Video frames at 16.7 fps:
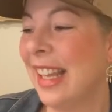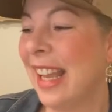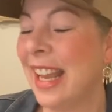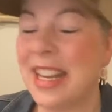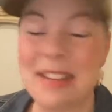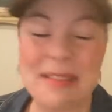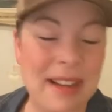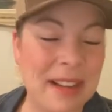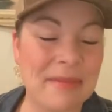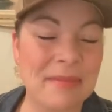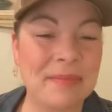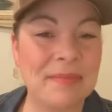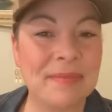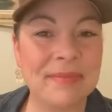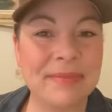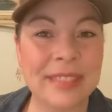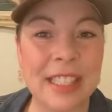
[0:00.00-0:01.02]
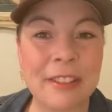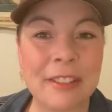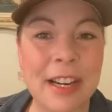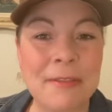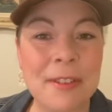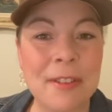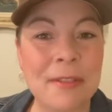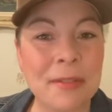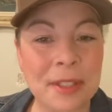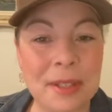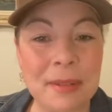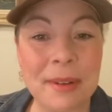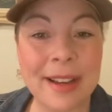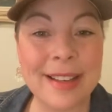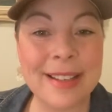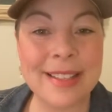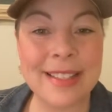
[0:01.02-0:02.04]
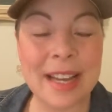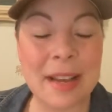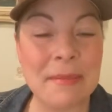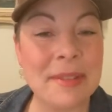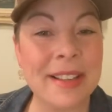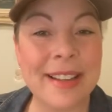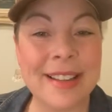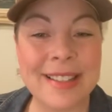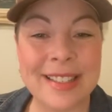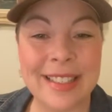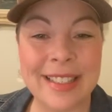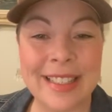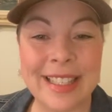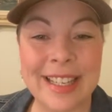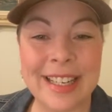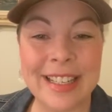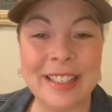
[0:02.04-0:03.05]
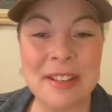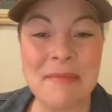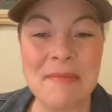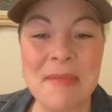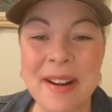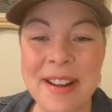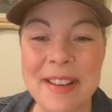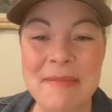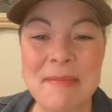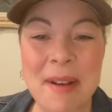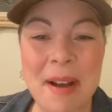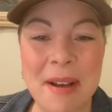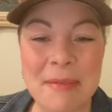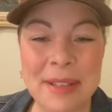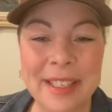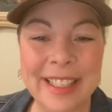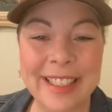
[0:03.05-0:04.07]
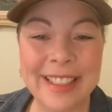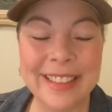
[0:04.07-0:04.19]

anyway, grateful for you guys times a godzillion. Good morning, Bobby.